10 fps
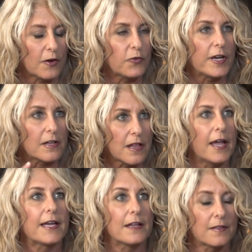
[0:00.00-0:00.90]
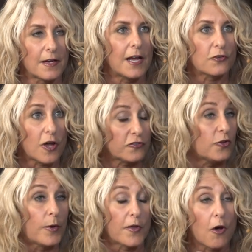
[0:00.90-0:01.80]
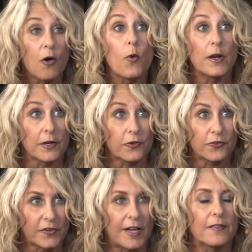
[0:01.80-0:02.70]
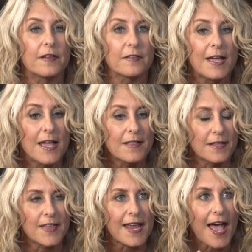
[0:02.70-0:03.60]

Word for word: every client that I talk to, and they all want to understand this, that